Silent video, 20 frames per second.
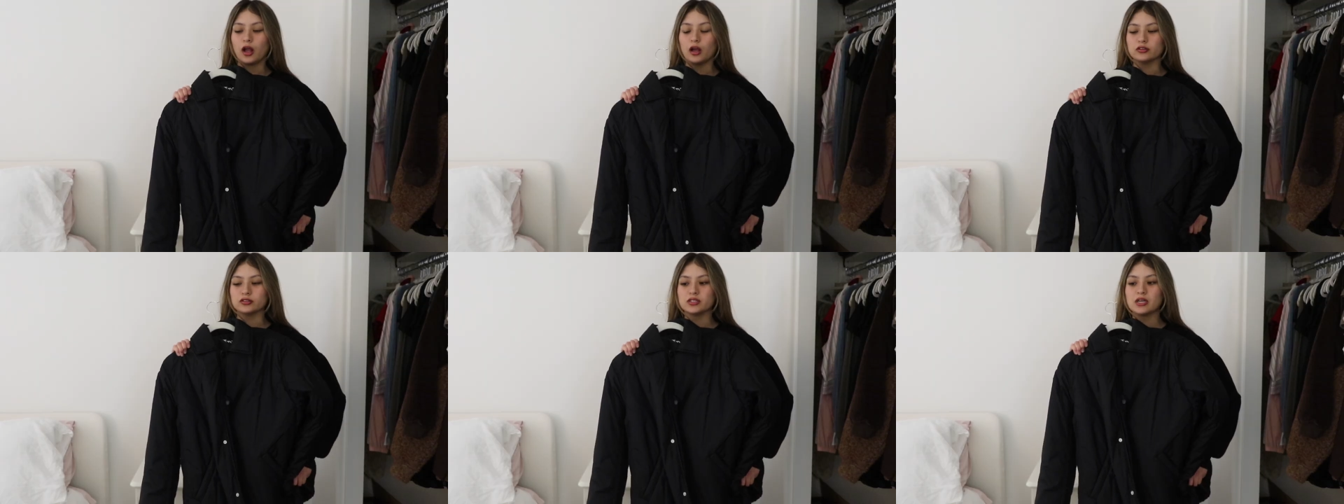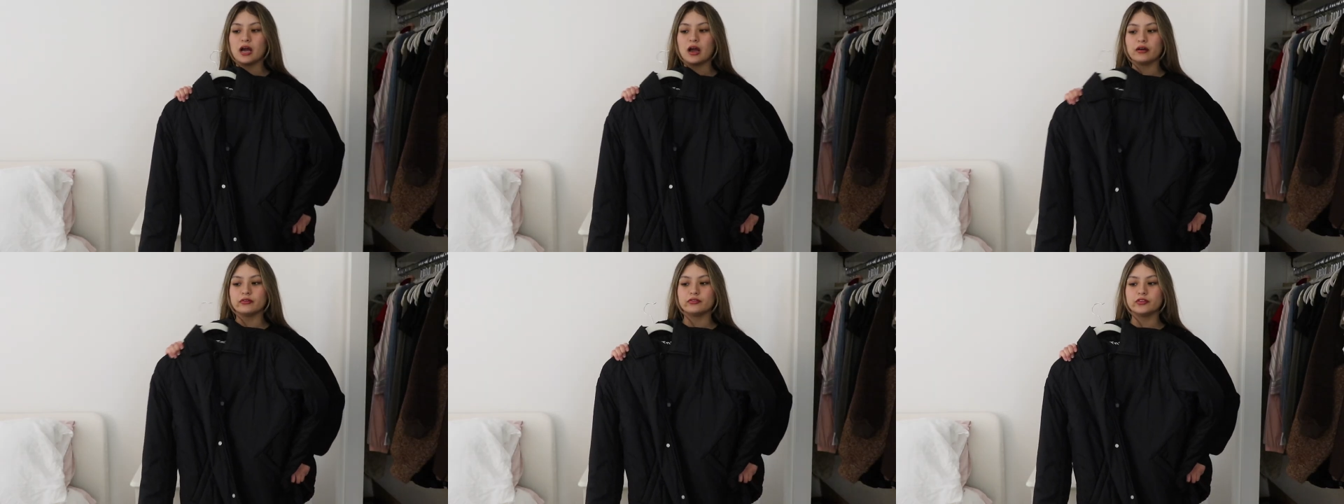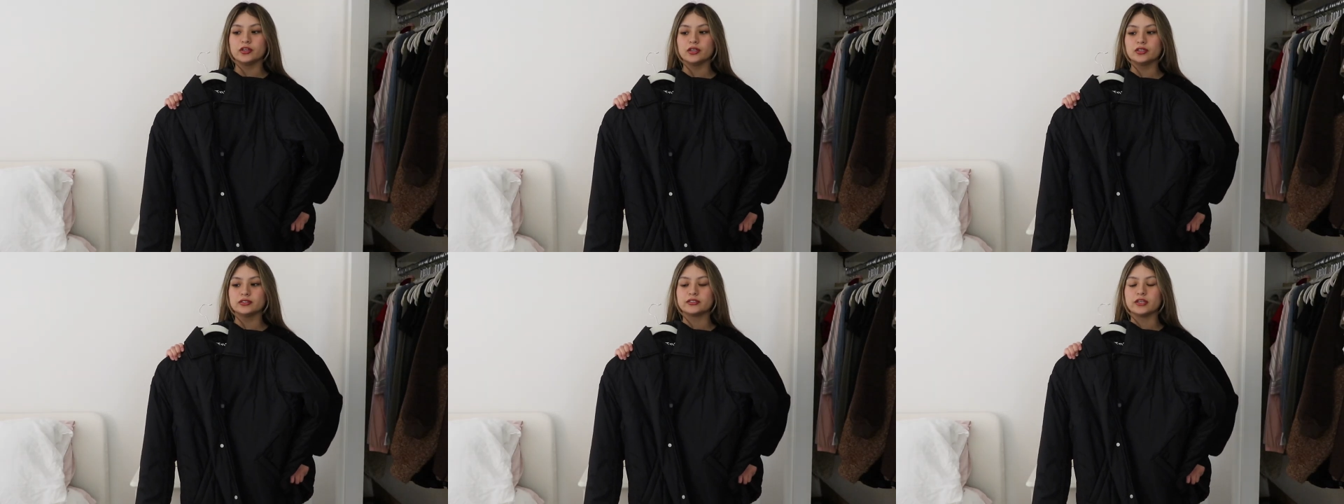I also
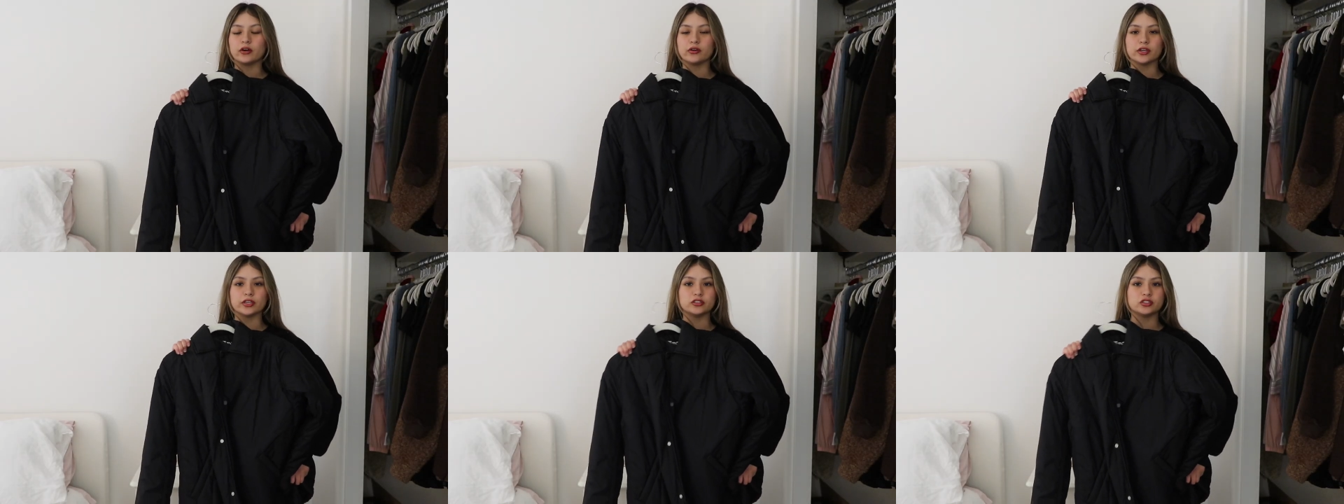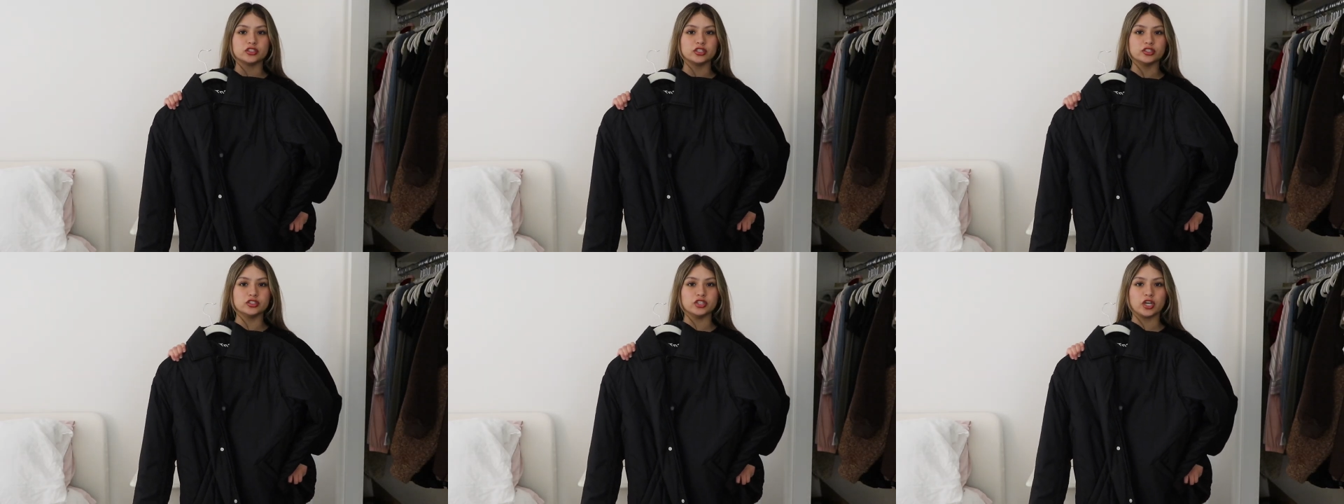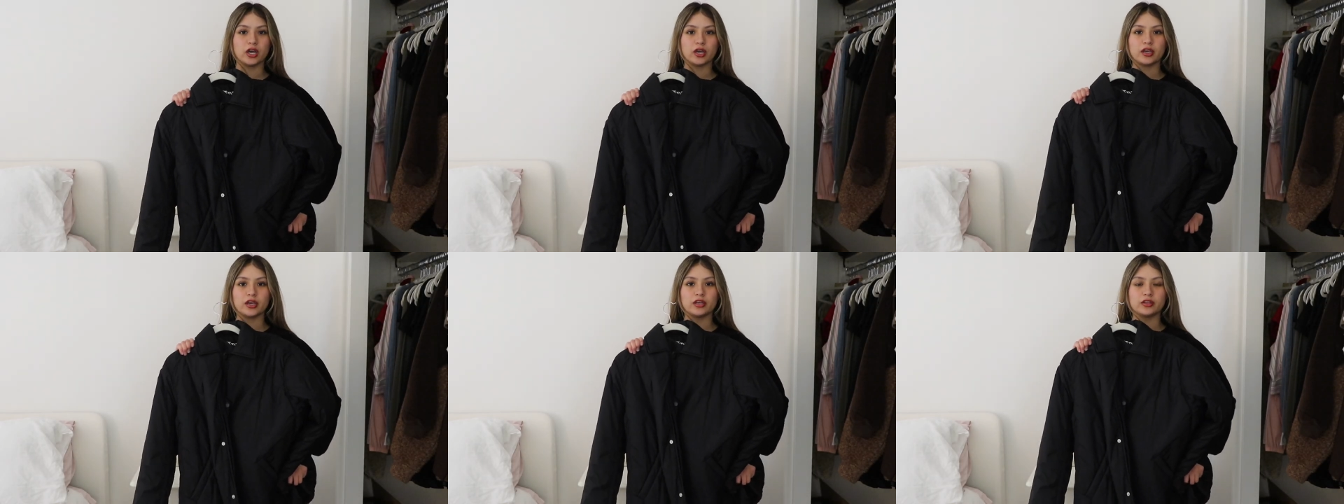have this Aritzia
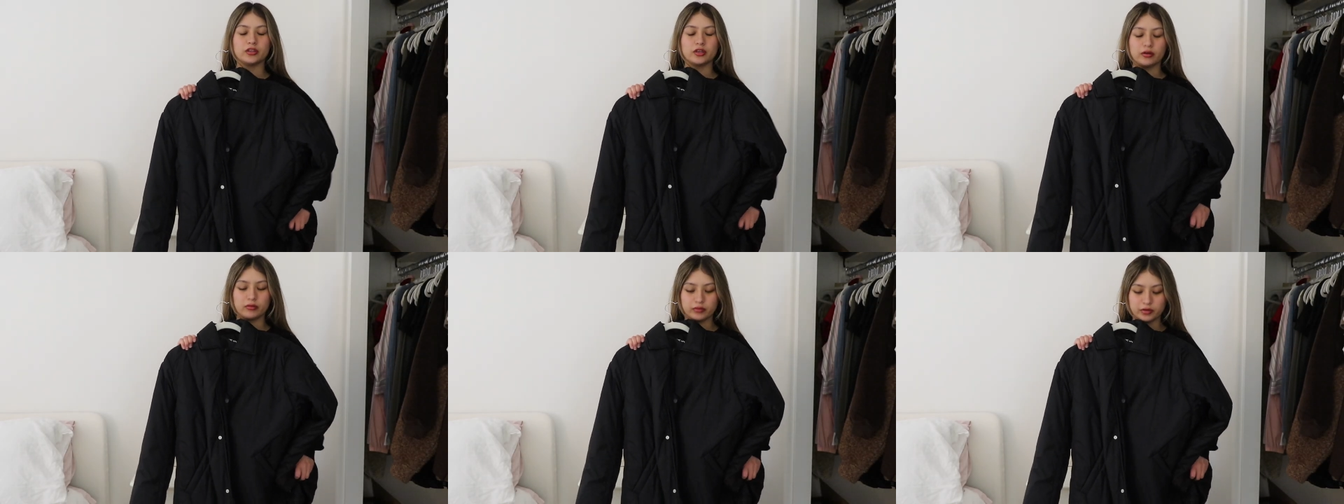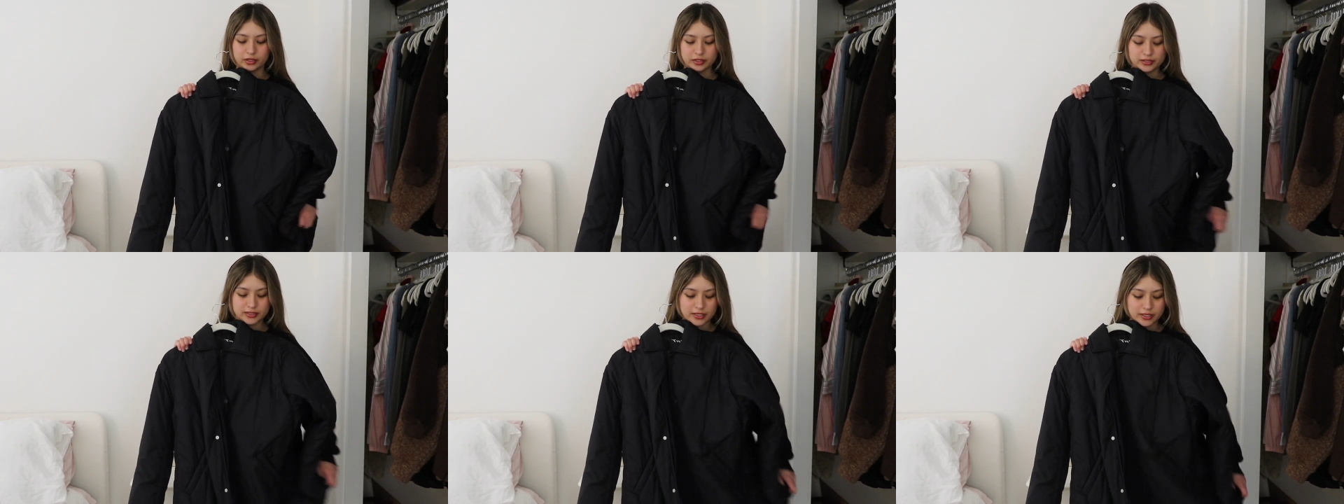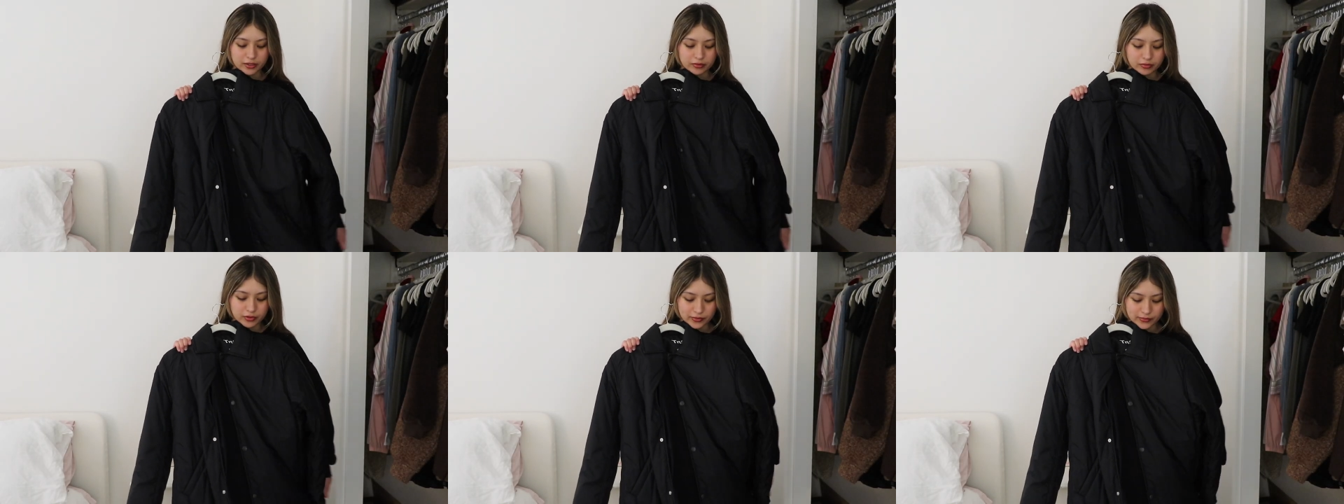jacket that I wanna
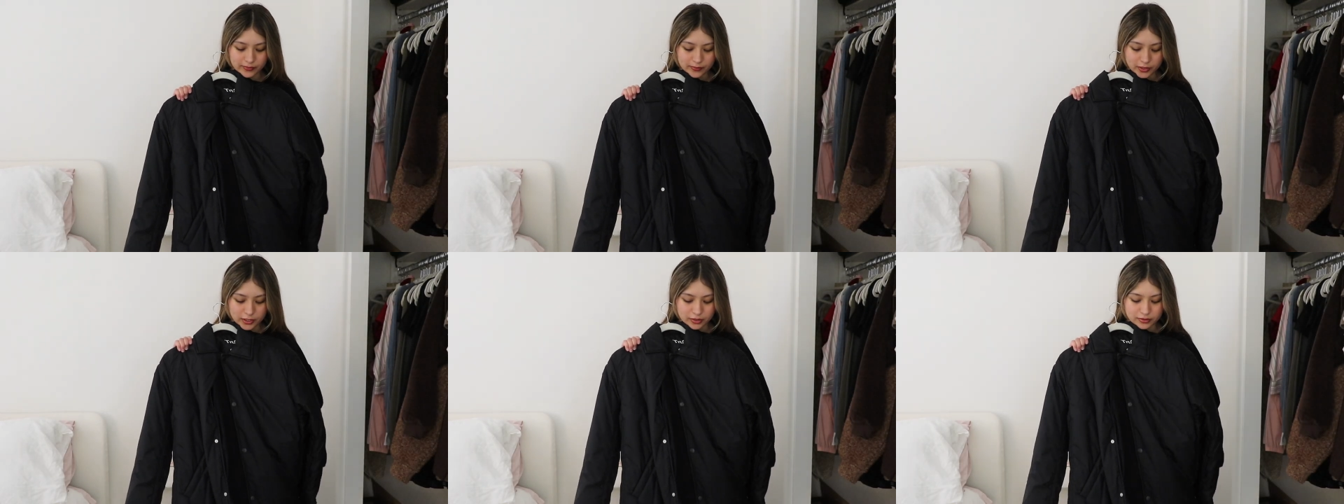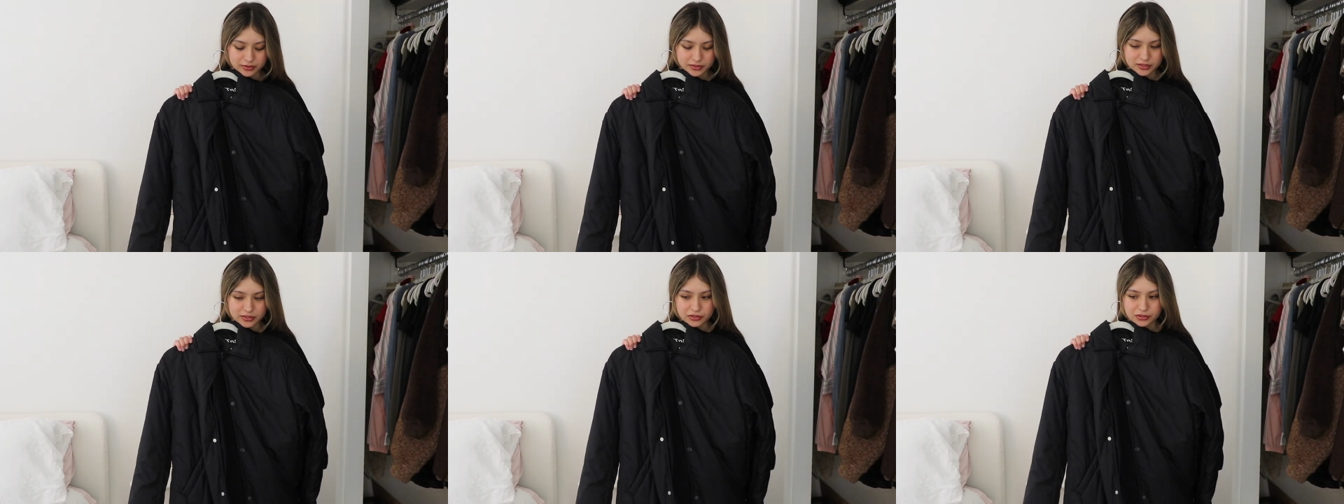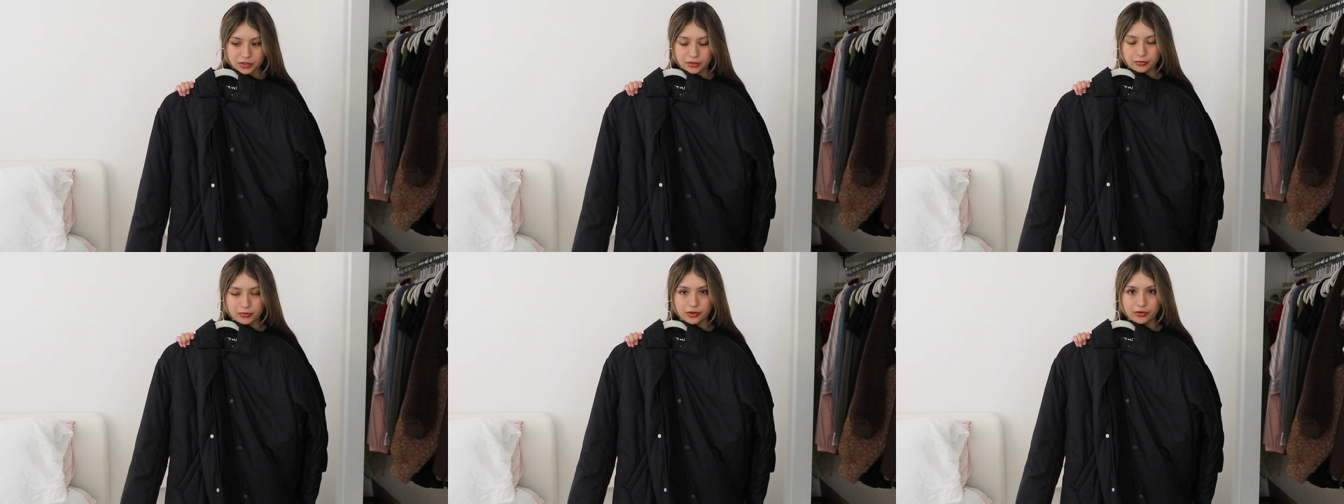take with me because
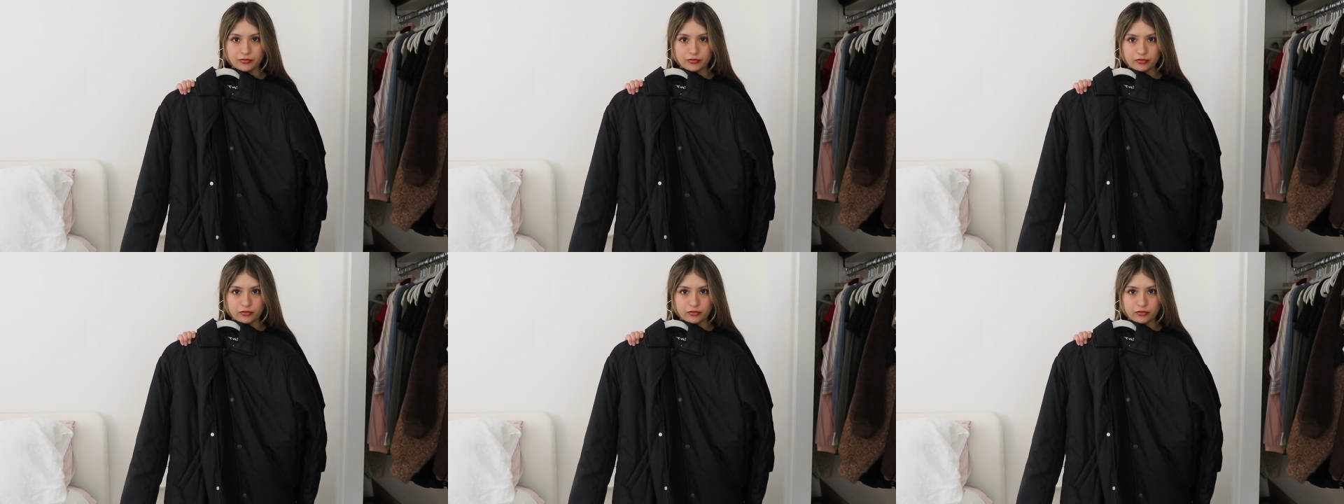it's gonna be